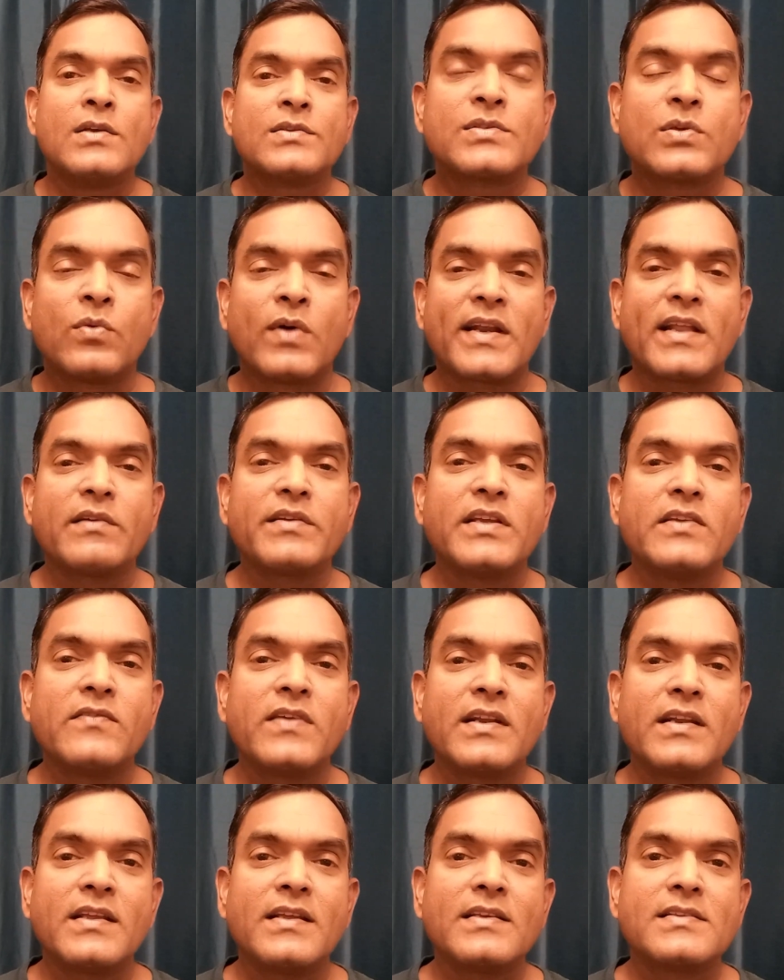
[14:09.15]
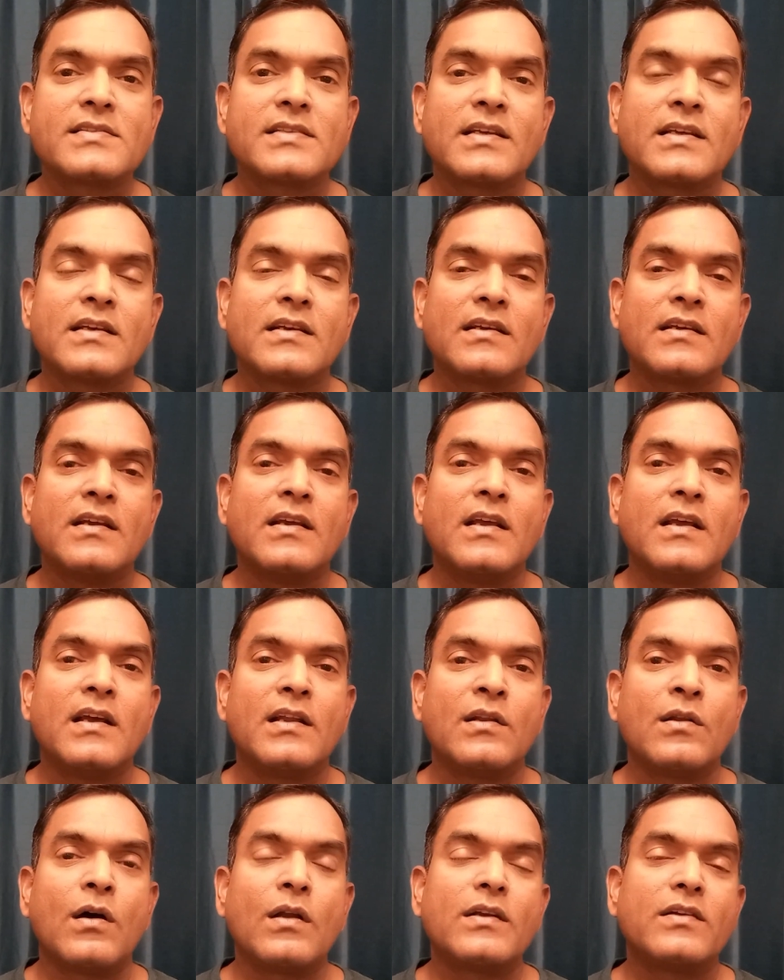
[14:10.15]
So what I've given is
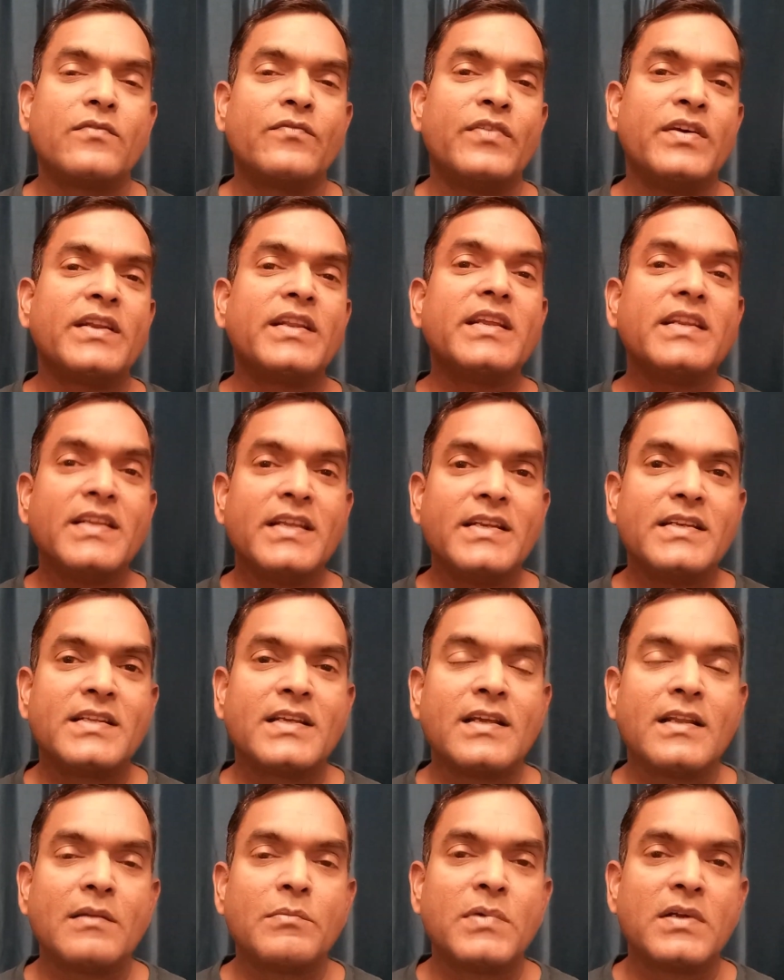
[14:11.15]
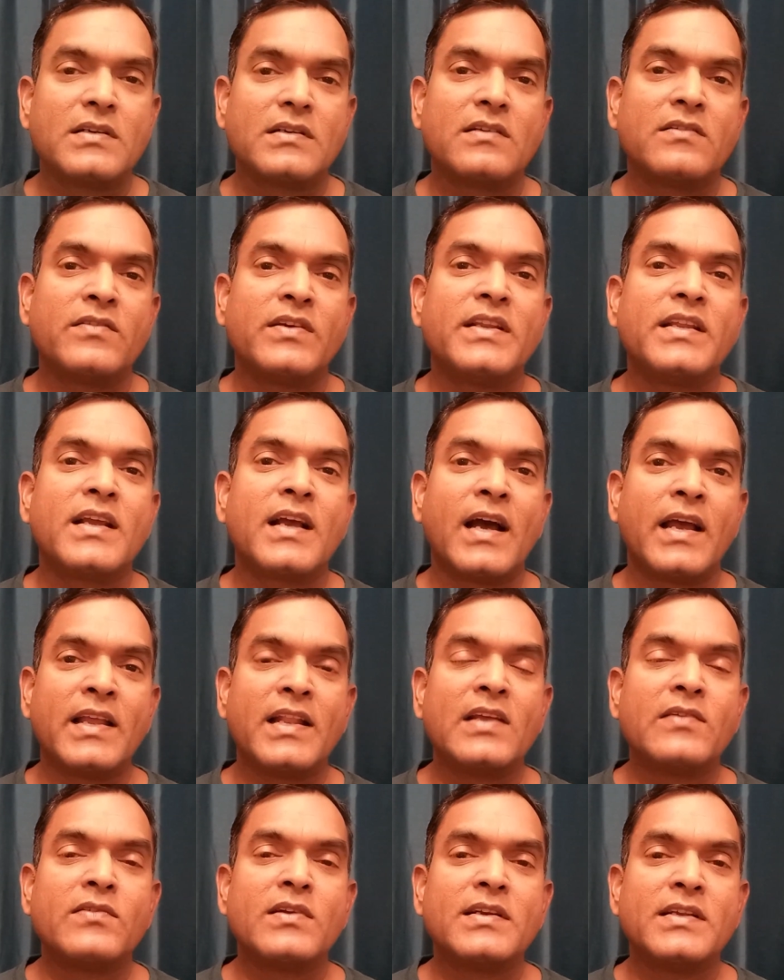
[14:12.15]
not very detailed, but very high
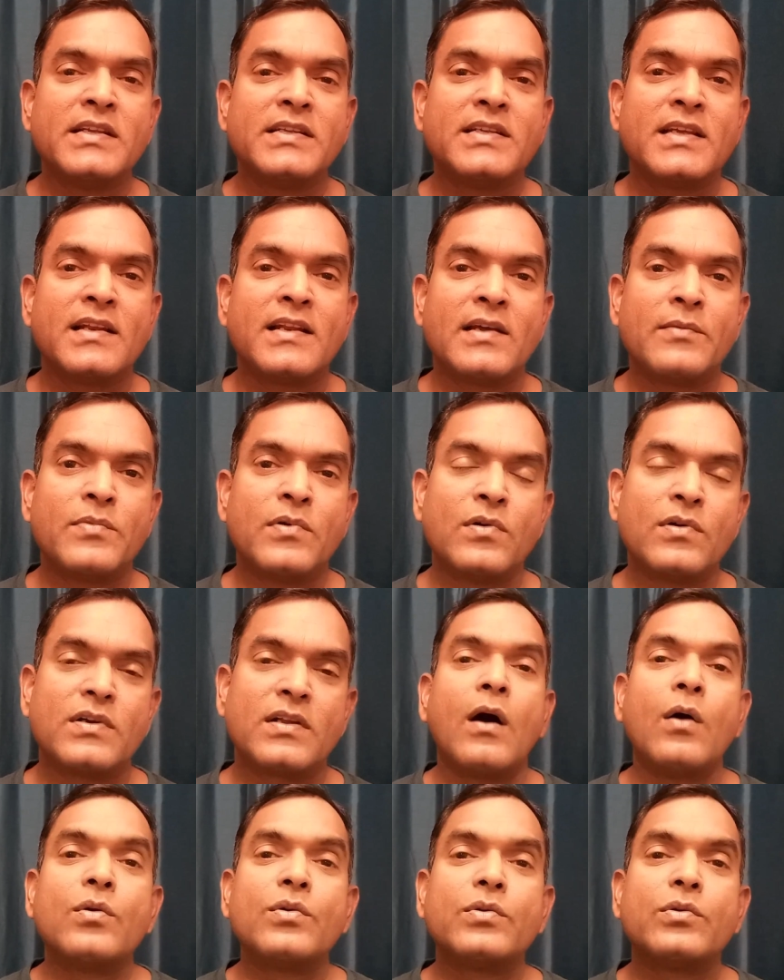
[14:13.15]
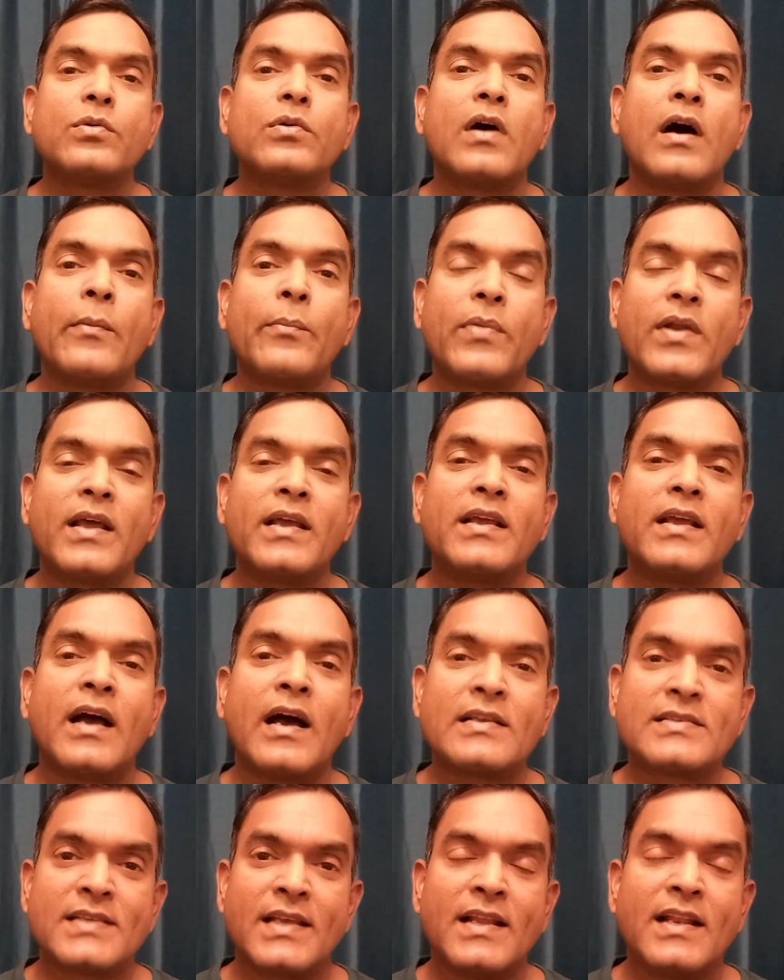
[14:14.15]
level detailed about how to apply
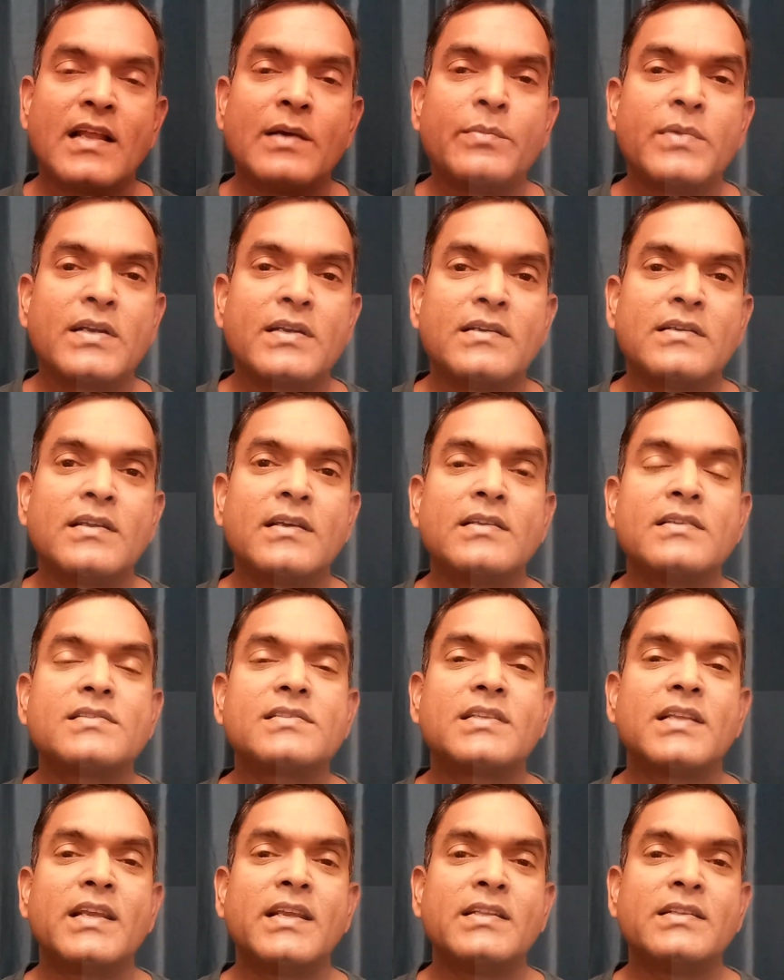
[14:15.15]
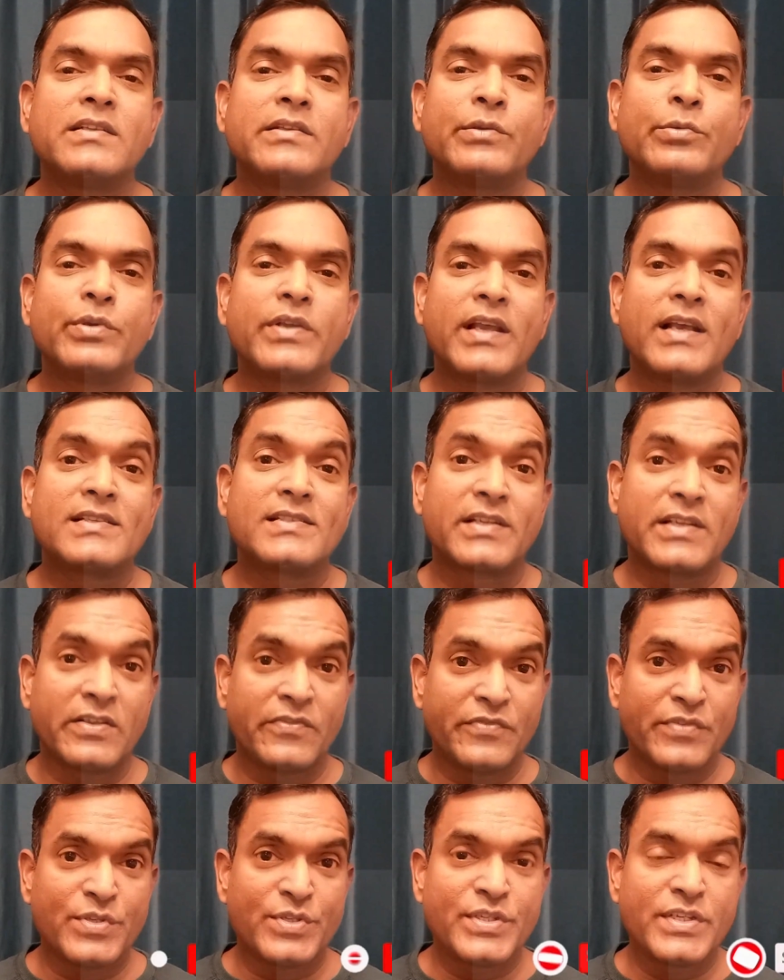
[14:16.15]
asylum and then stay in the UK as a
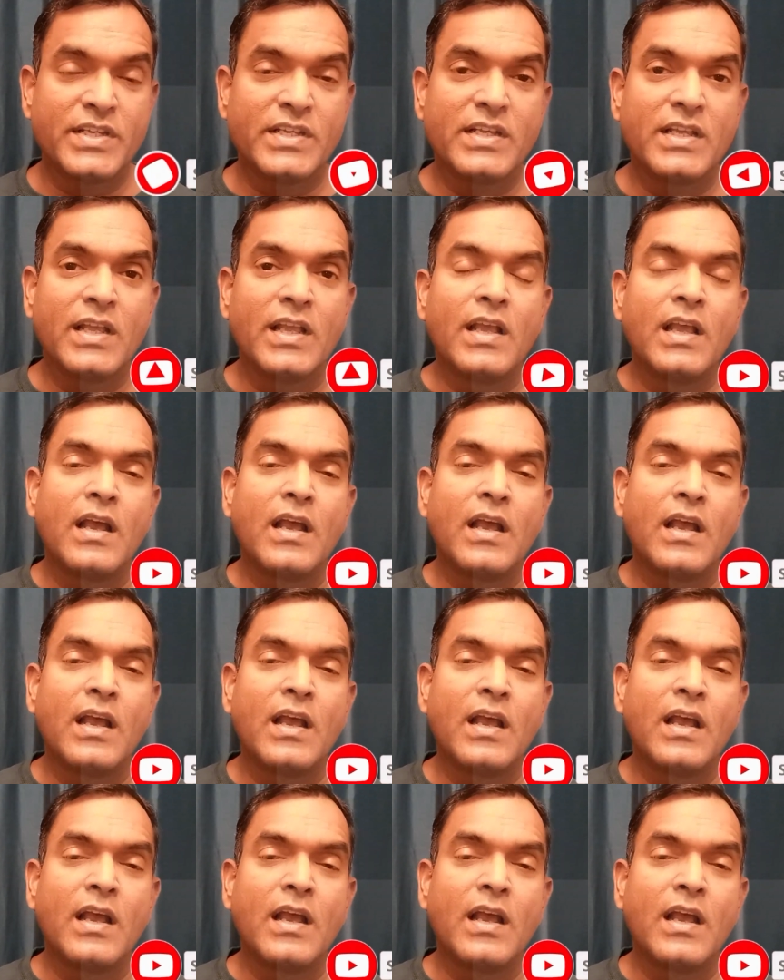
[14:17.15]
refugee,